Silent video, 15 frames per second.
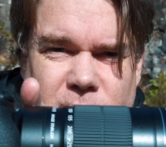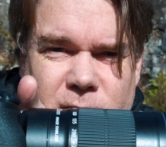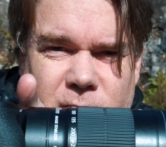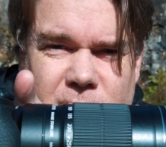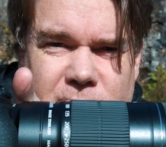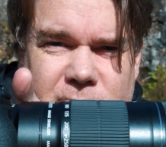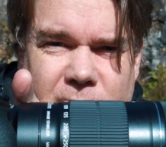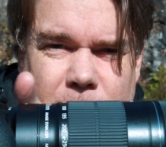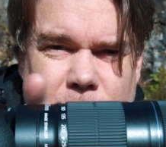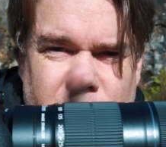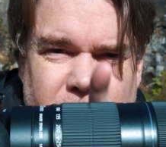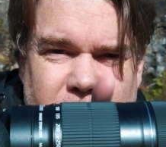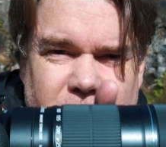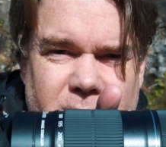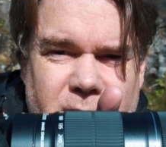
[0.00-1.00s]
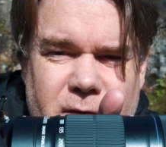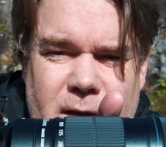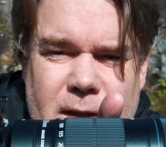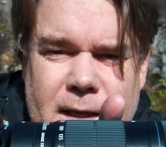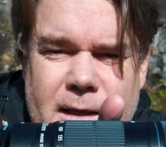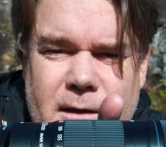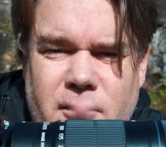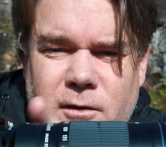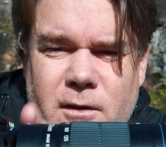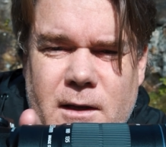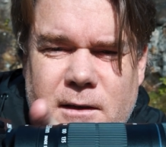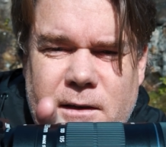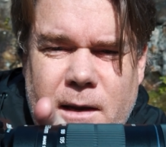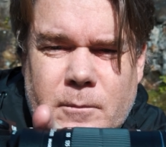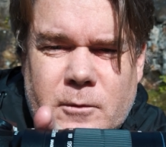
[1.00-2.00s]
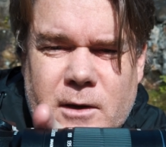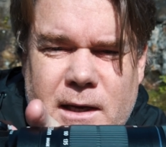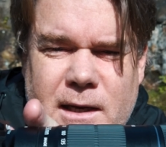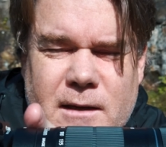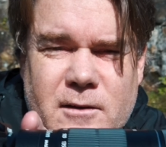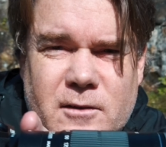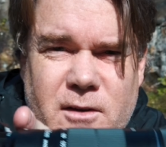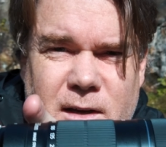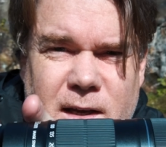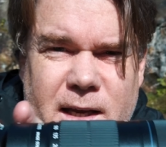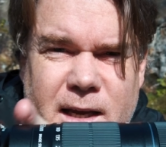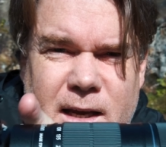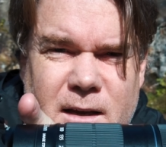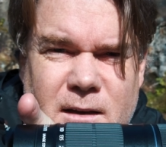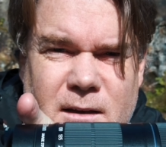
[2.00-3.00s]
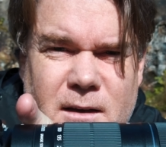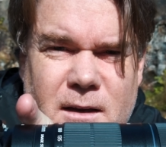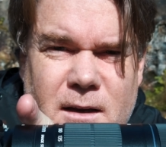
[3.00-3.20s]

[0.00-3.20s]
this is the adapter, this is the lens, so the adapter ends here,